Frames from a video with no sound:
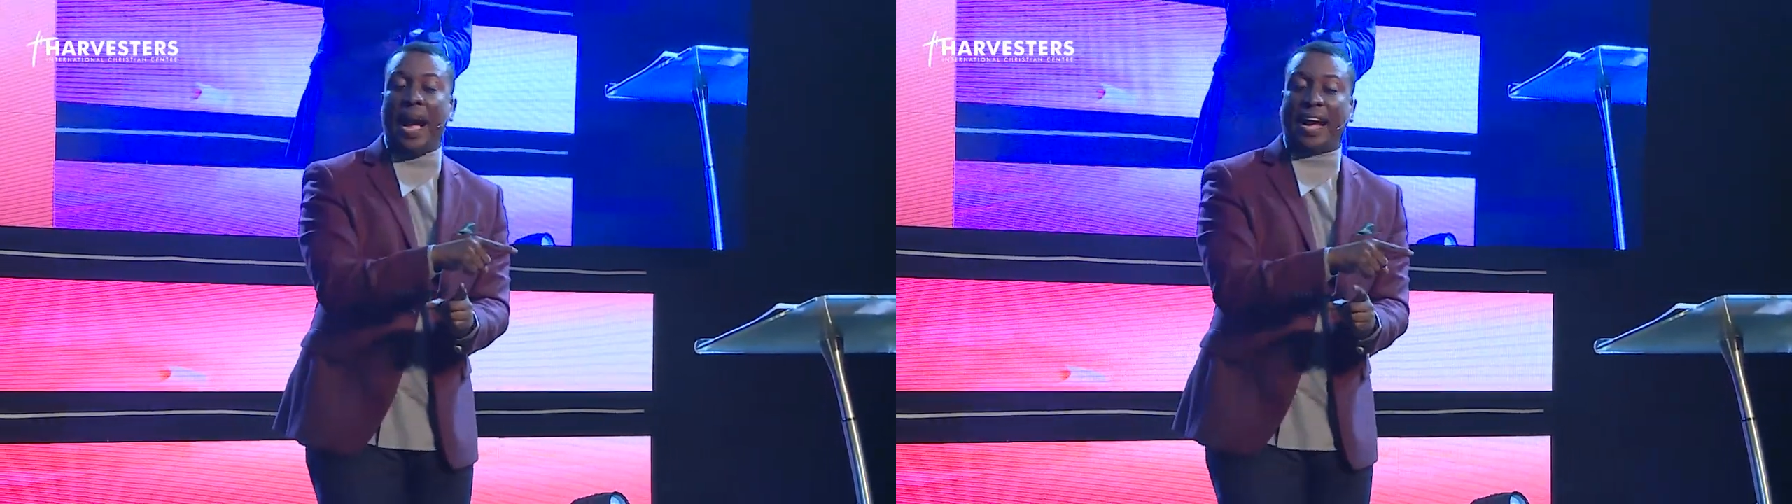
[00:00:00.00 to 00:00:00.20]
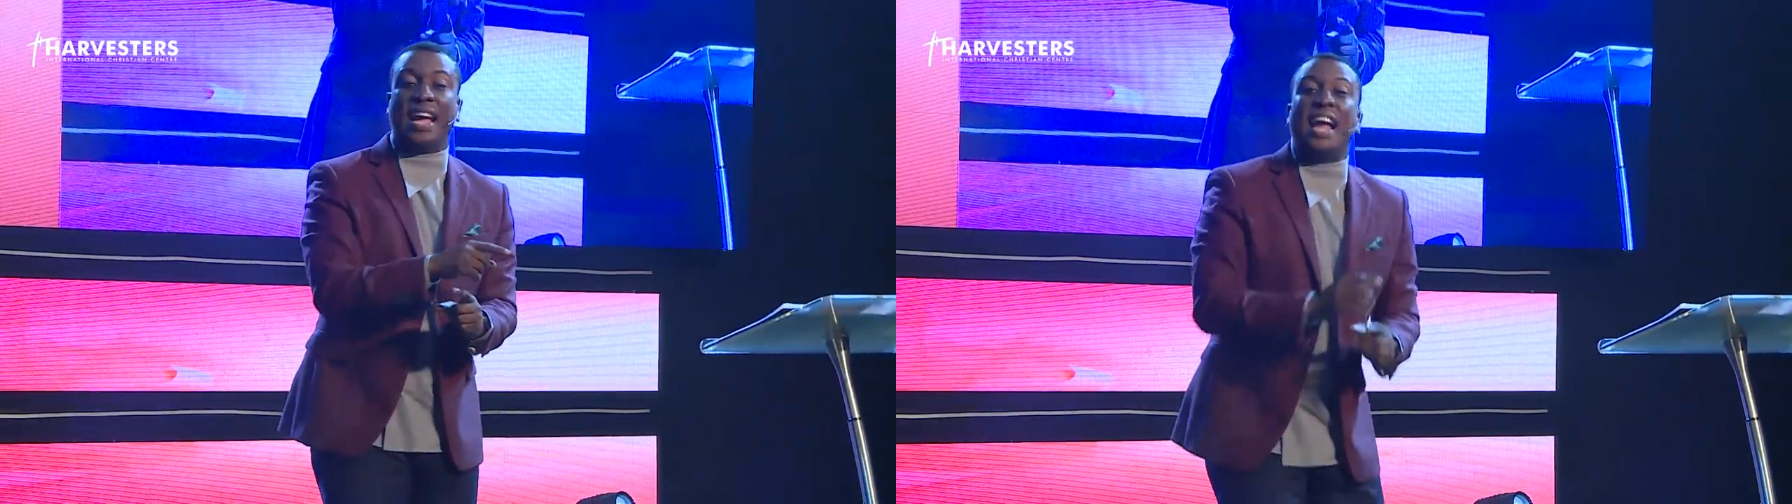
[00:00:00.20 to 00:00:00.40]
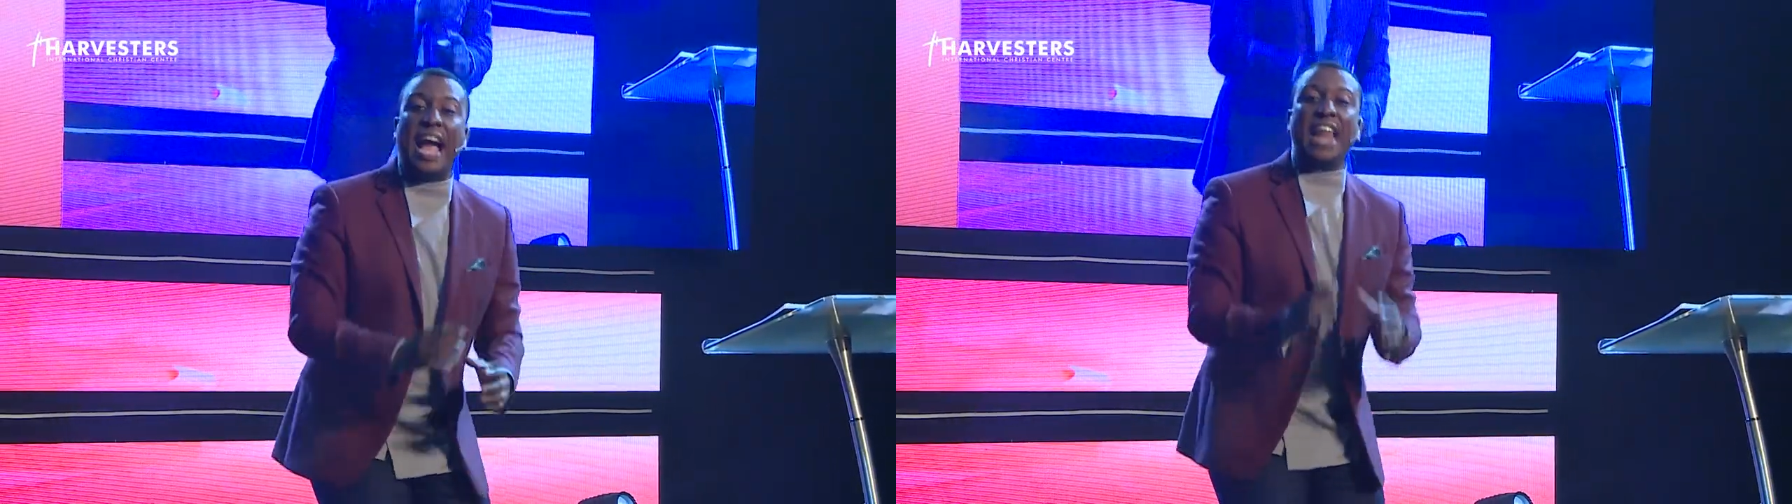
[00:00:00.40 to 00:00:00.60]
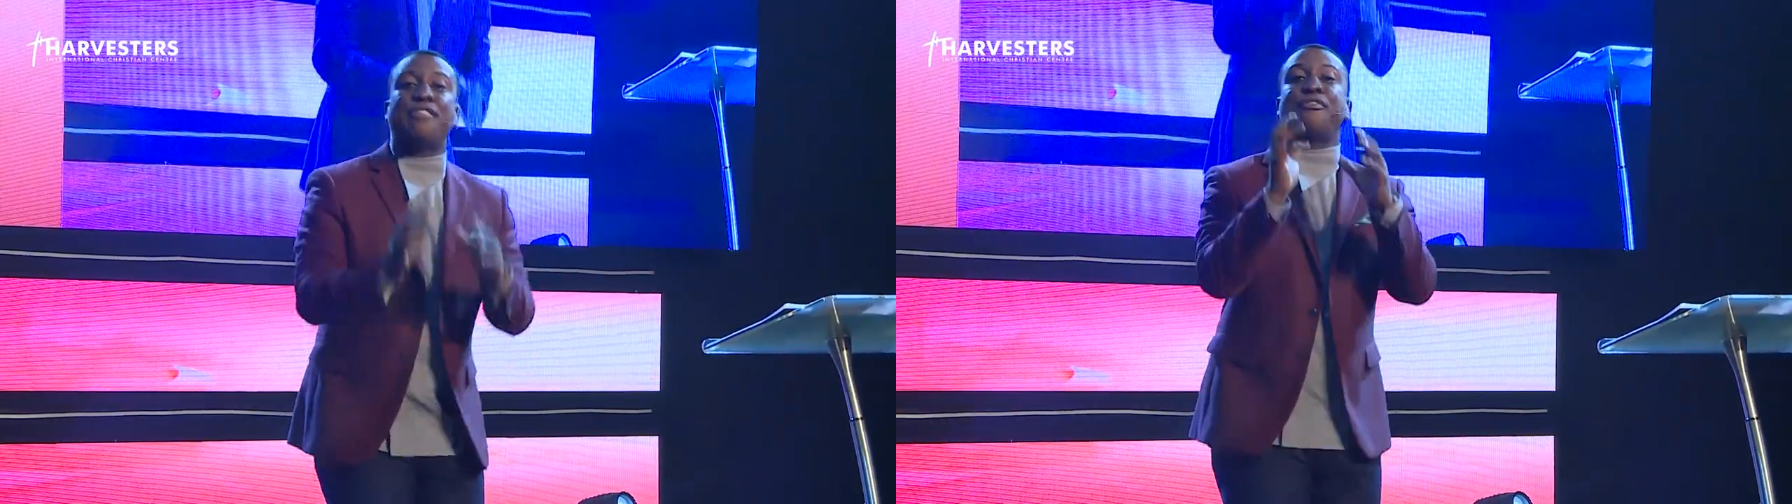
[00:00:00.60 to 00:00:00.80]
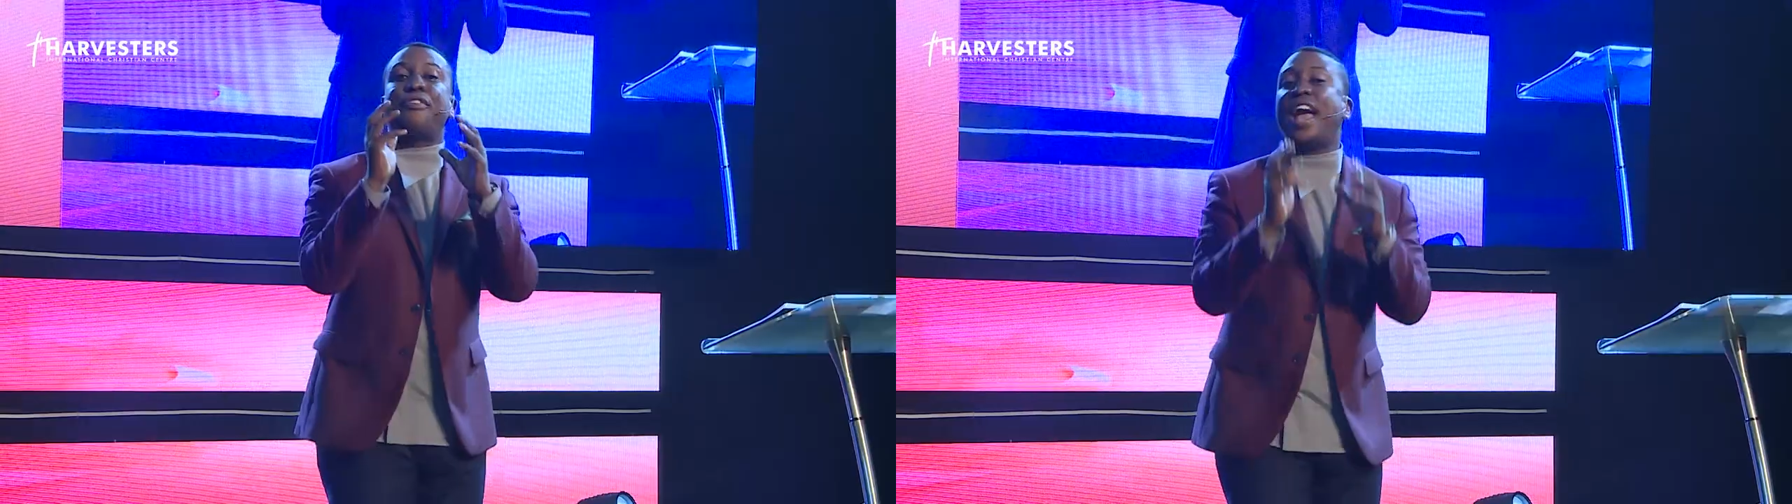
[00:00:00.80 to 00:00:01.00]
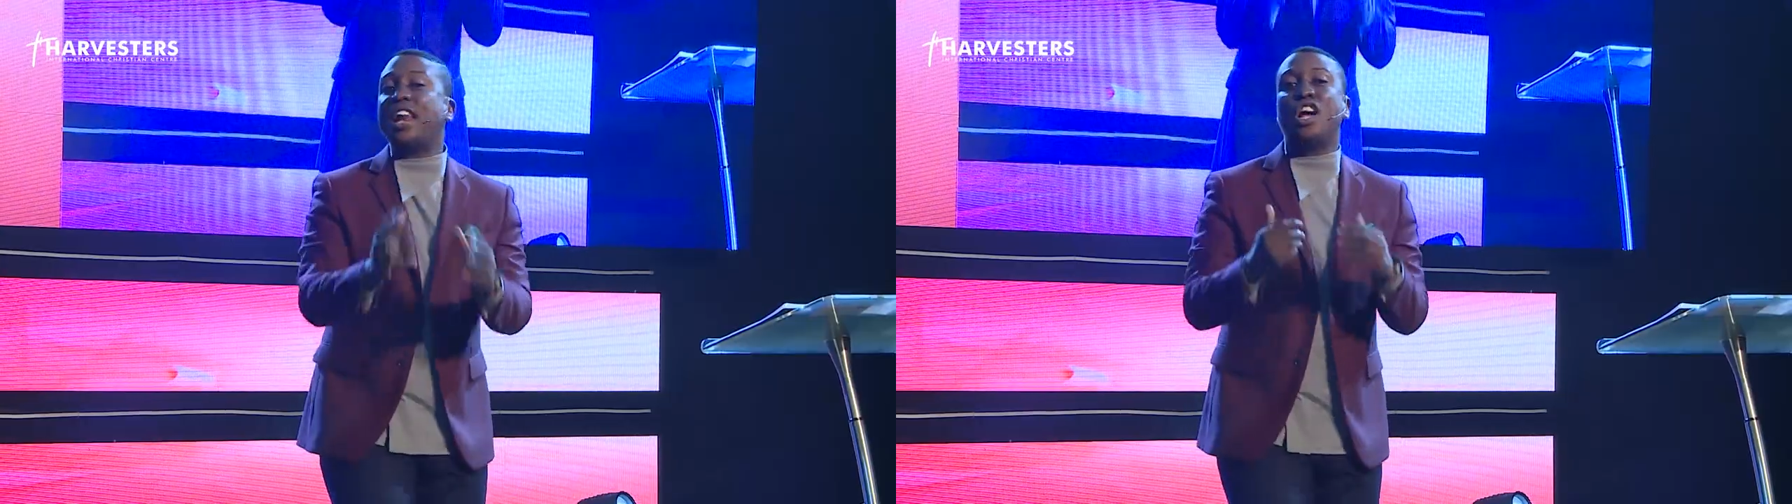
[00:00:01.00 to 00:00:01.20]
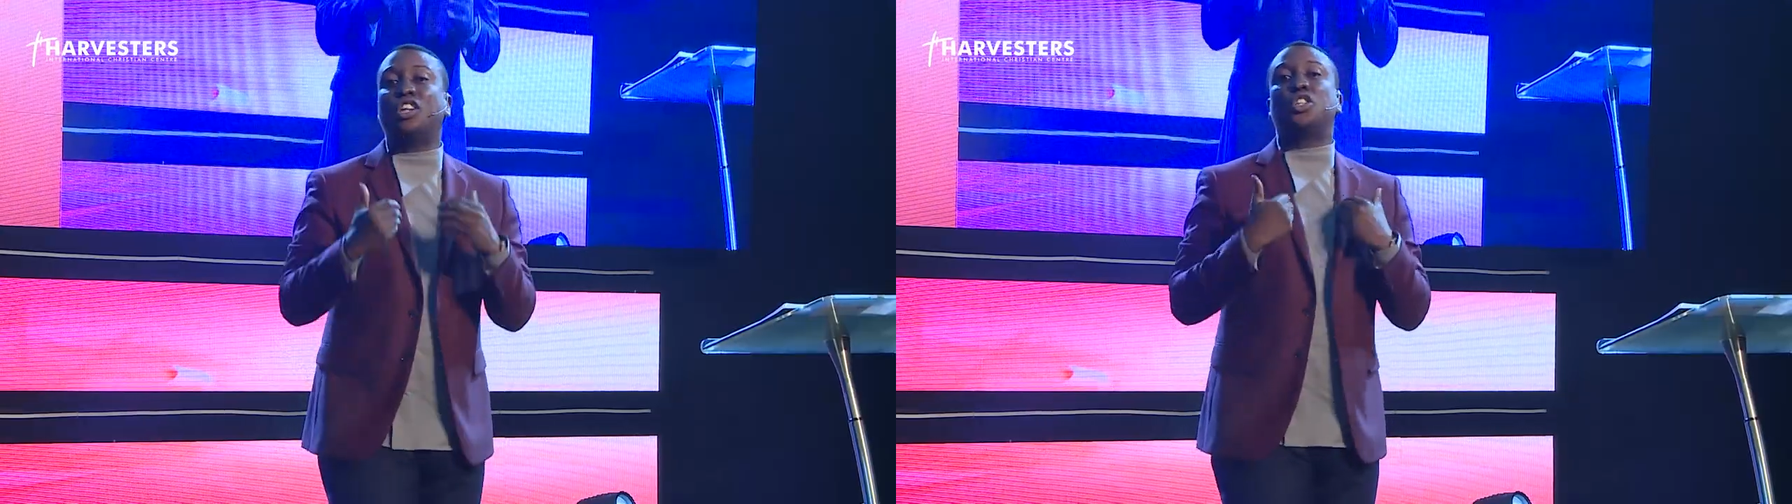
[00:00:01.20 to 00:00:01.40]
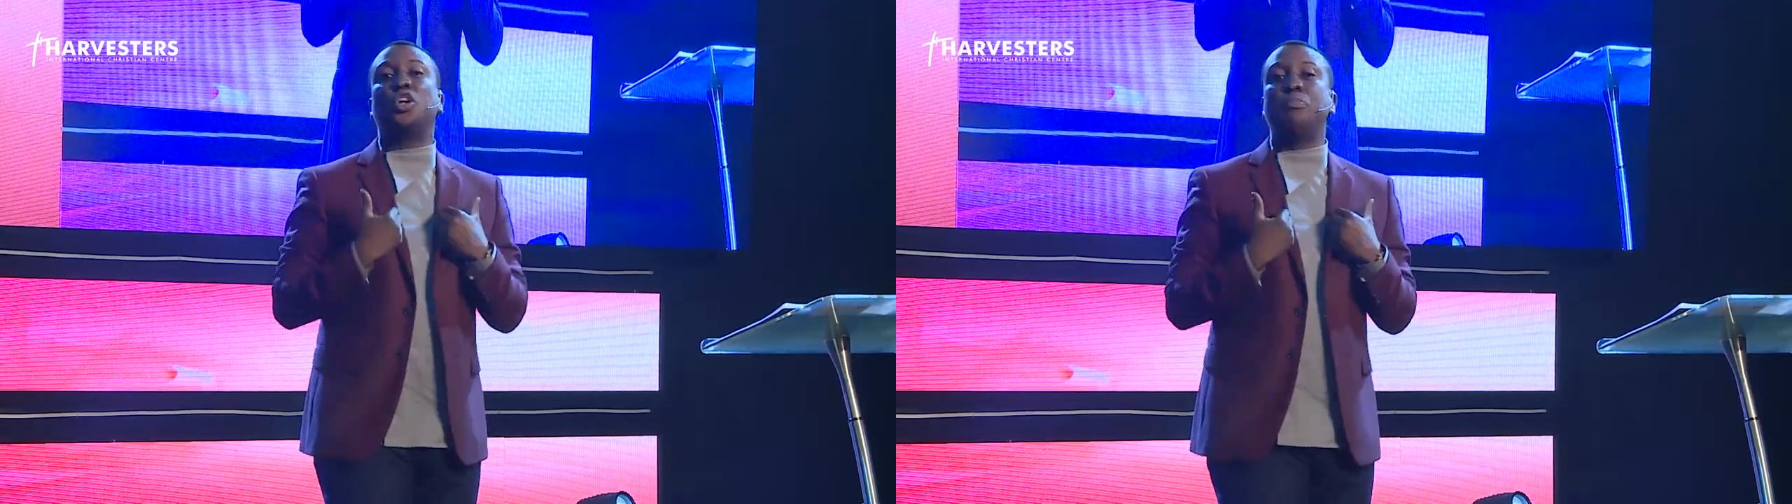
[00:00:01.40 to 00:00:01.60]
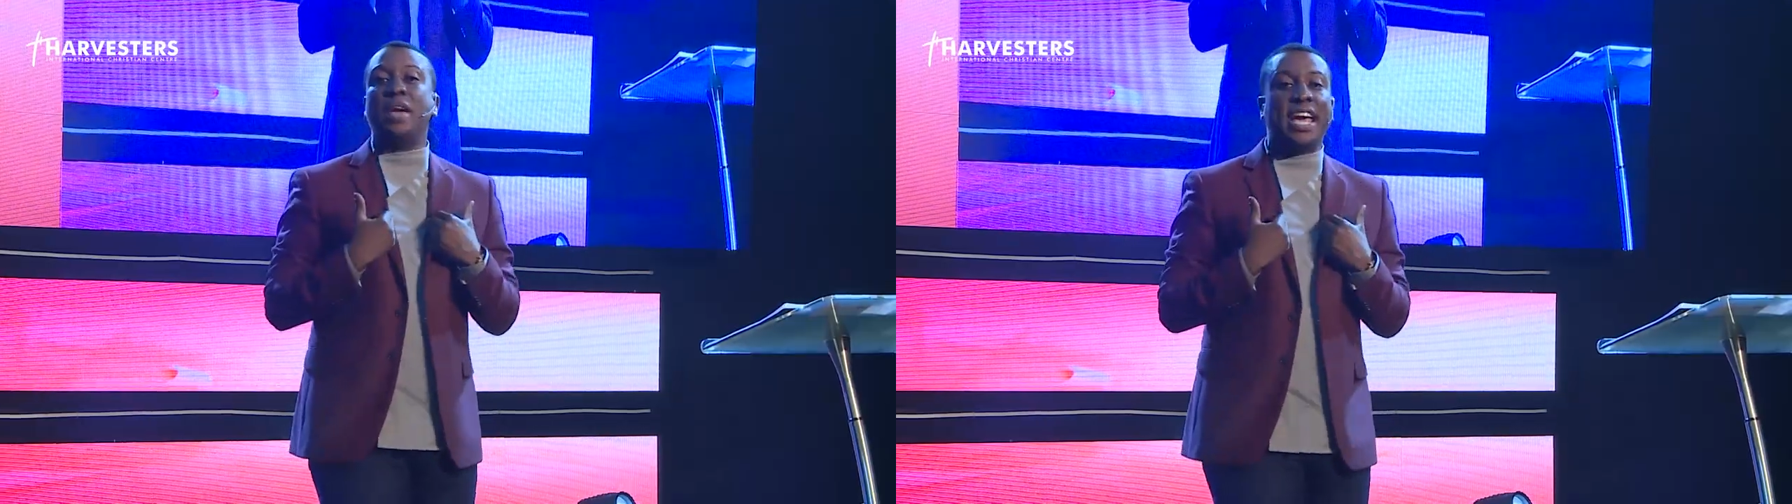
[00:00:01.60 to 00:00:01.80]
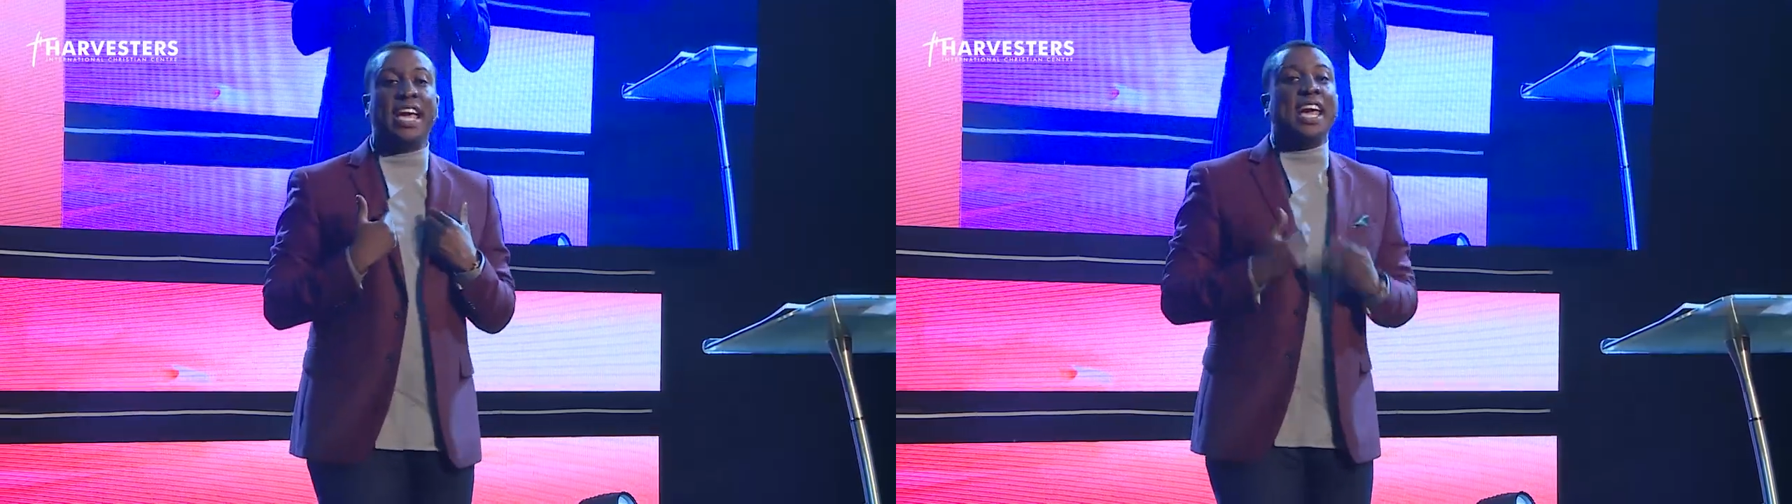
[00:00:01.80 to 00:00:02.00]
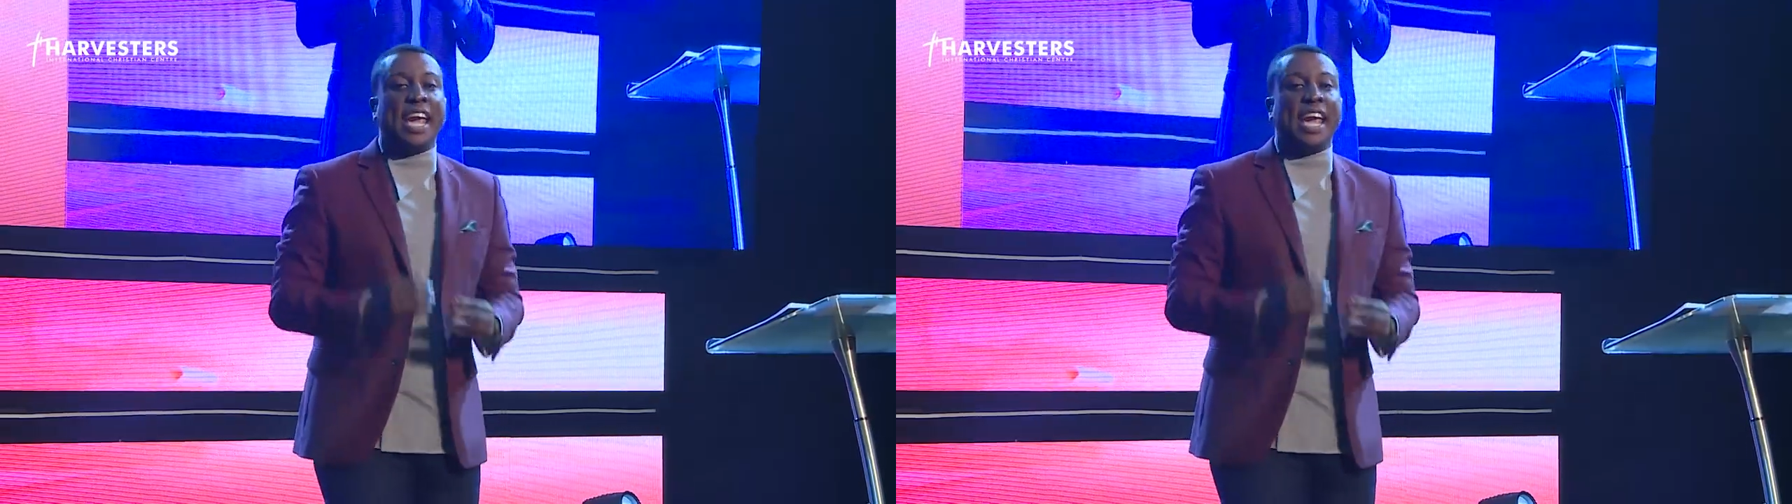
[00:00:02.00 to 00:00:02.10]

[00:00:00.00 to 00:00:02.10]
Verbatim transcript: back. And failure to me